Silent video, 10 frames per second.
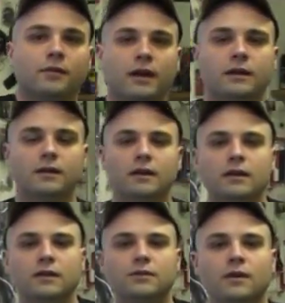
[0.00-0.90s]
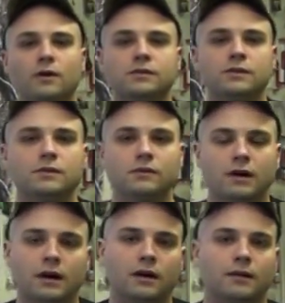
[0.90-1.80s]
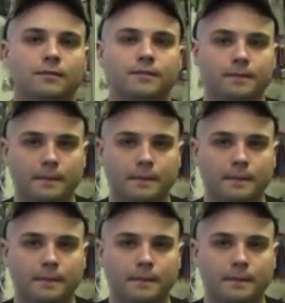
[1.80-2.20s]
Okay, you go to